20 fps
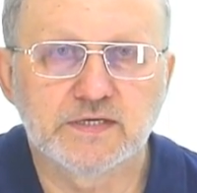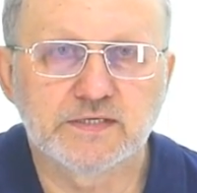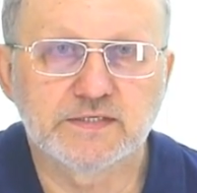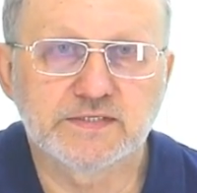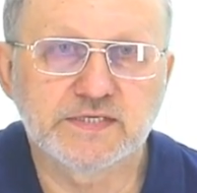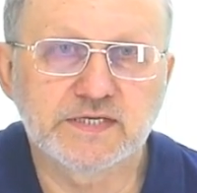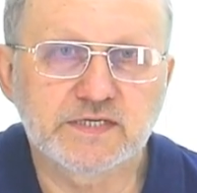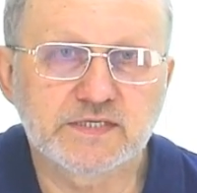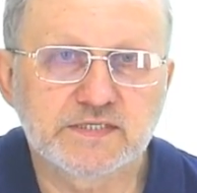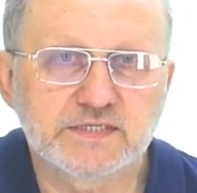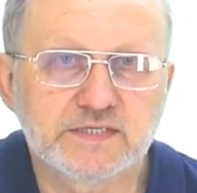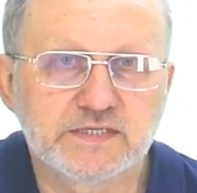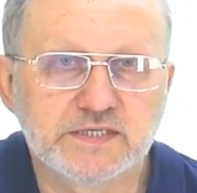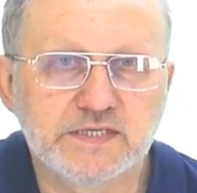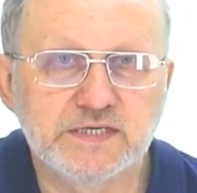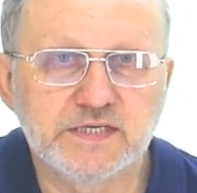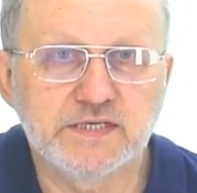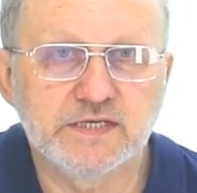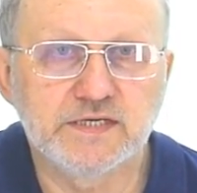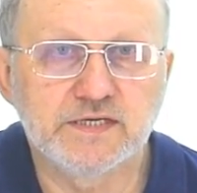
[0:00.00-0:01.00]

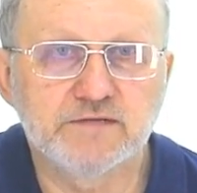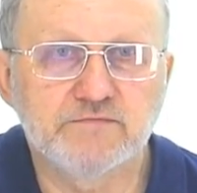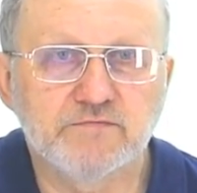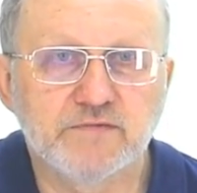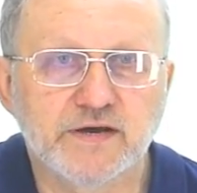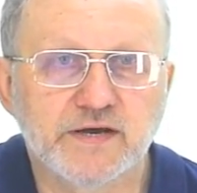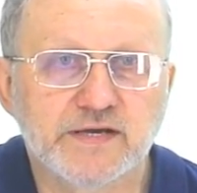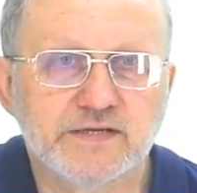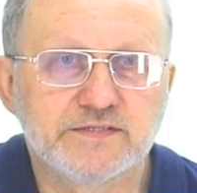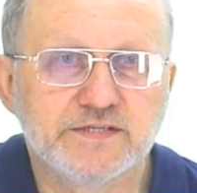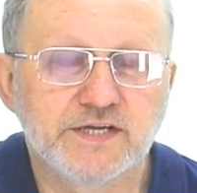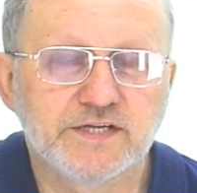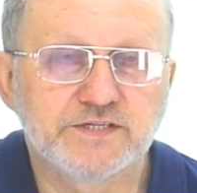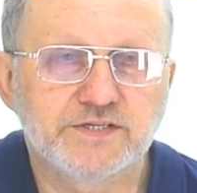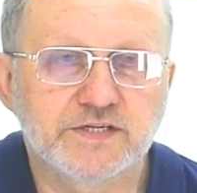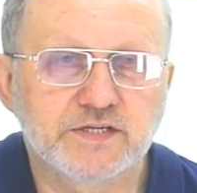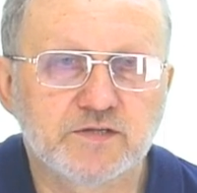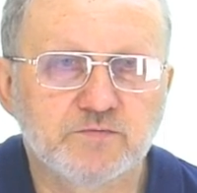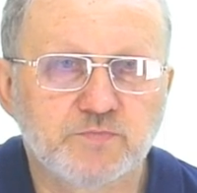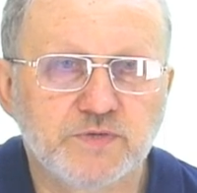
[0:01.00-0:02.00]
16
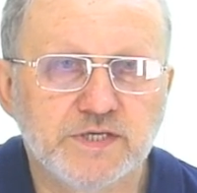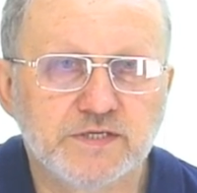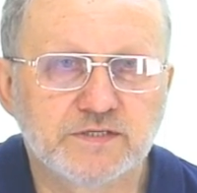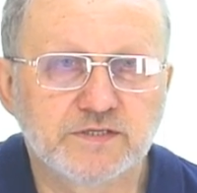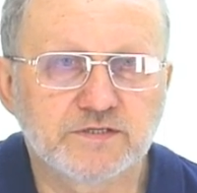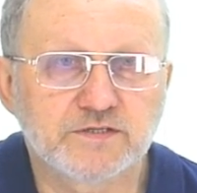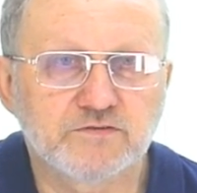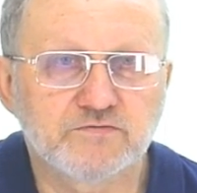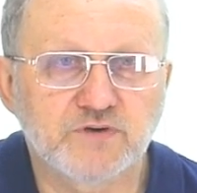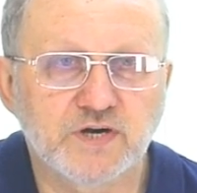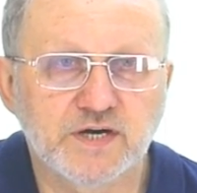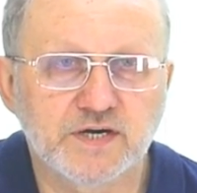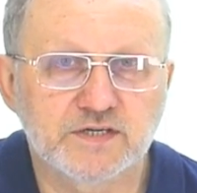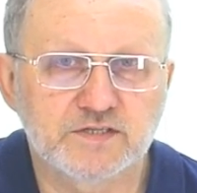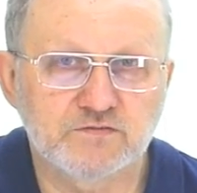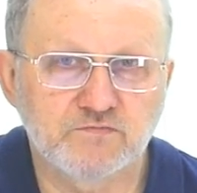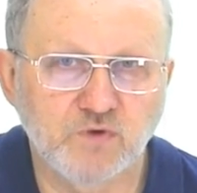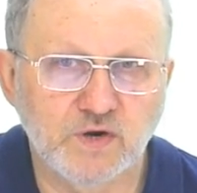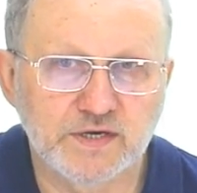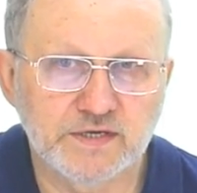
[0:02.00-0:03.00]
identical pieces of
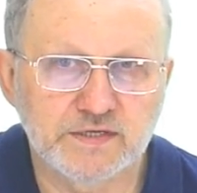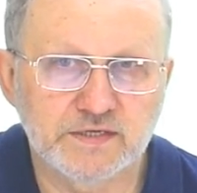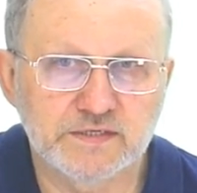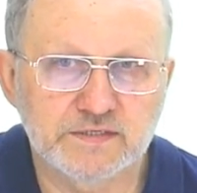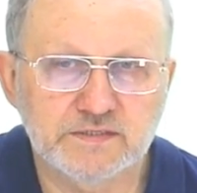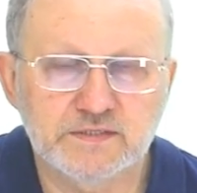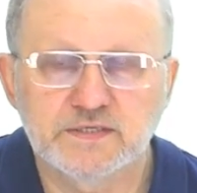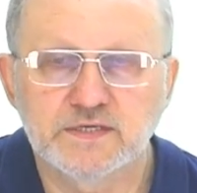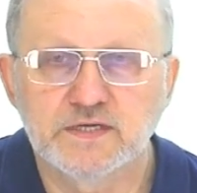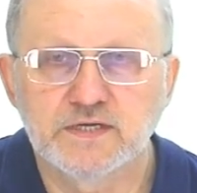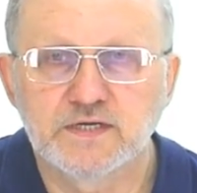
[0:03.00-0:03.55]
hard wire.